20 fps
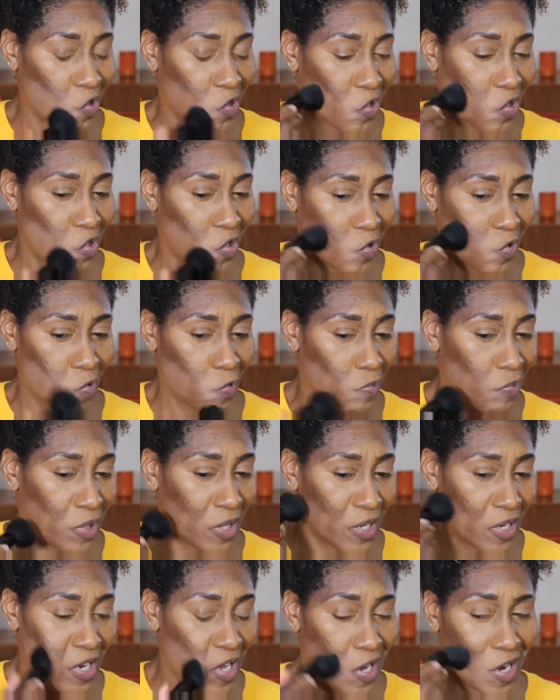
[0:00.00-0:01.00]
to kind of
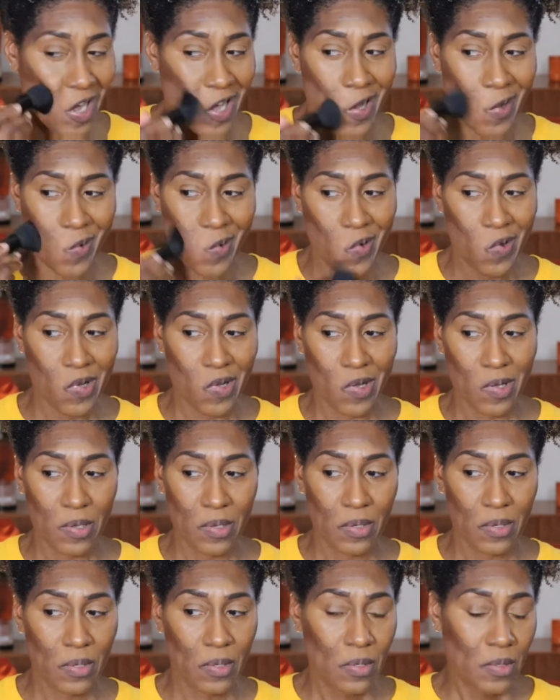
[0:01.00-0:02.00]
blend that out.
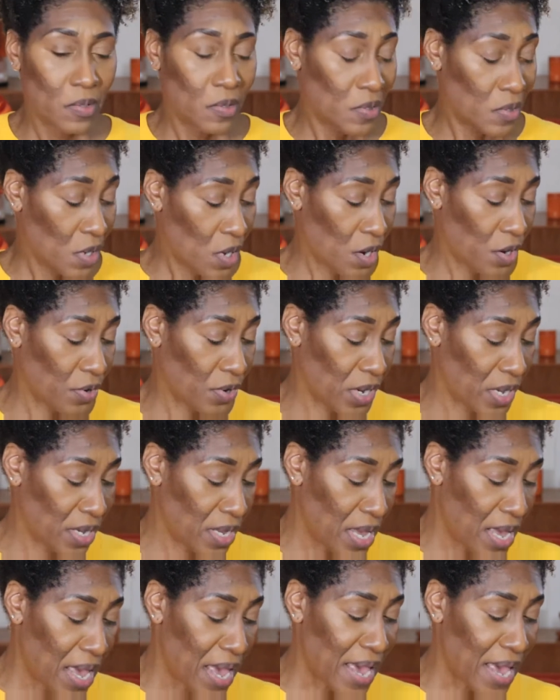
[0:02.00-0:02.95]
All right.